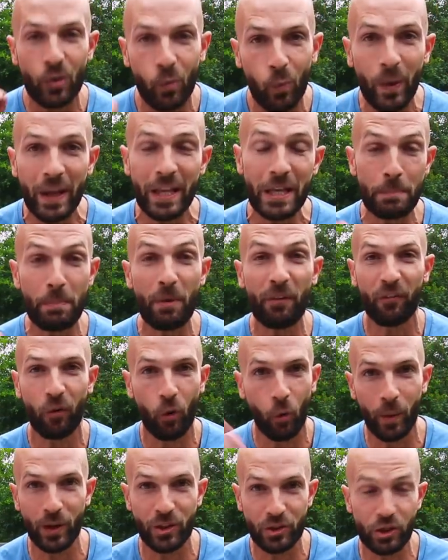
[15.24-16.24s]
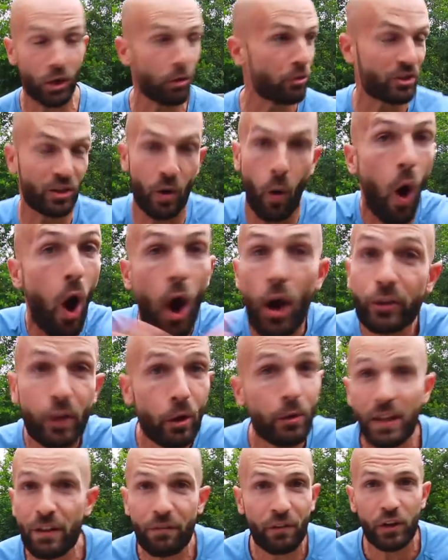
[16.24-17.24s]
a week before we're due, so I
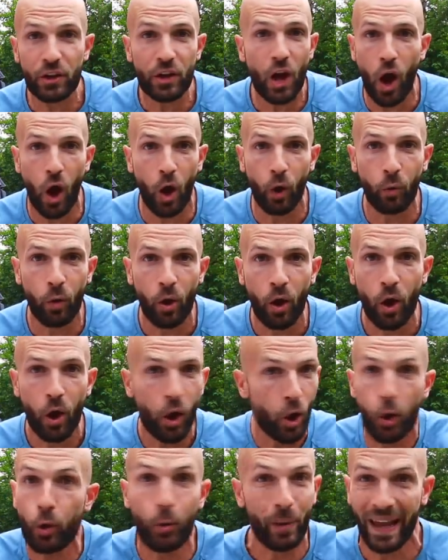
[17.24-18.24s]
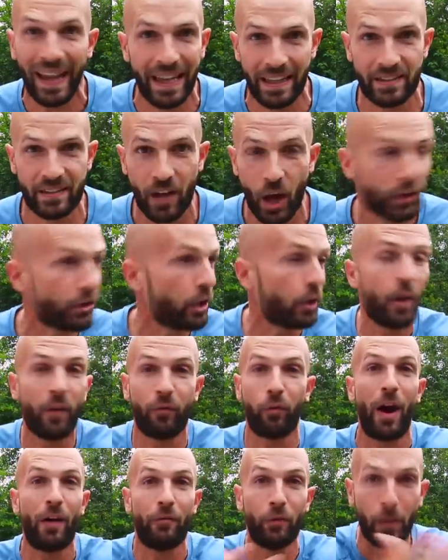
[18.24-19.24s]
don't even know who it is. I don't know
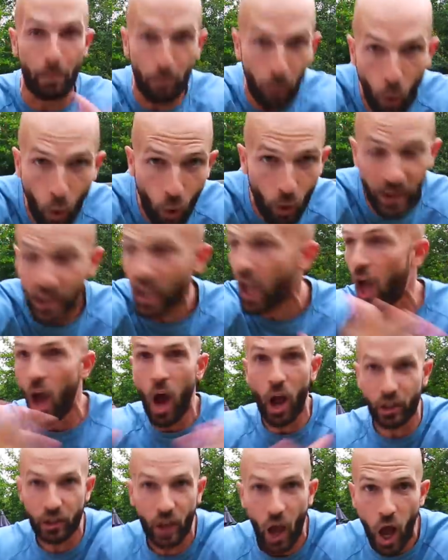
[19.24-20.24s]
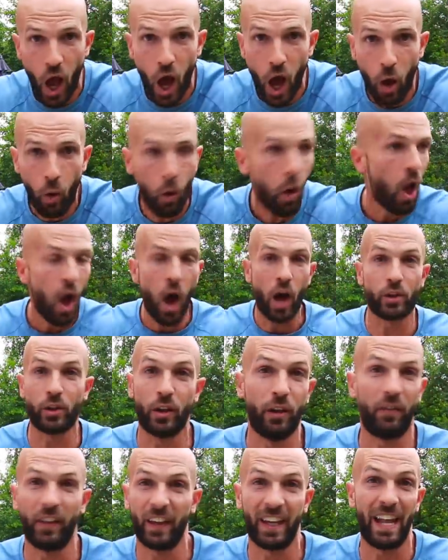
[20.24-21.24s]
if we're having a boy, a girl, I don't
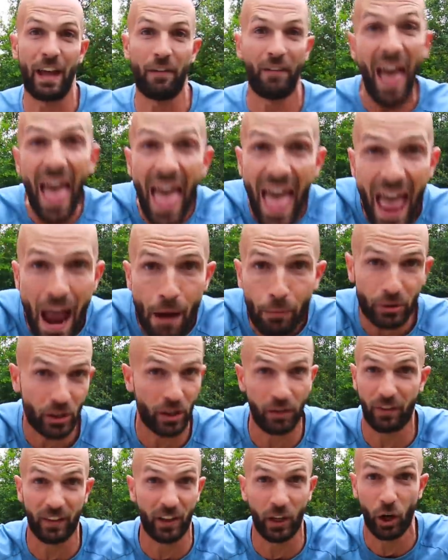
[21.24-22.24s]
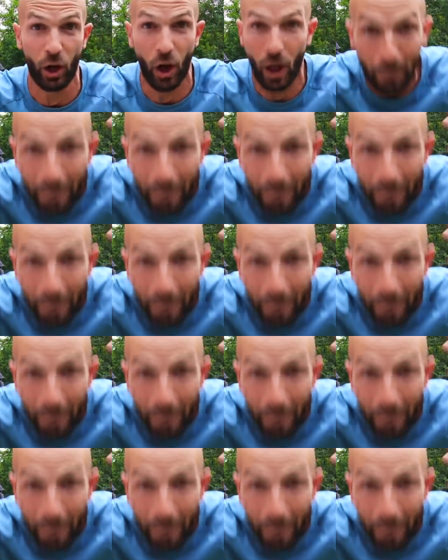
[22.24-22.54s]
know if they're going to have hair, I don't know if they're going to like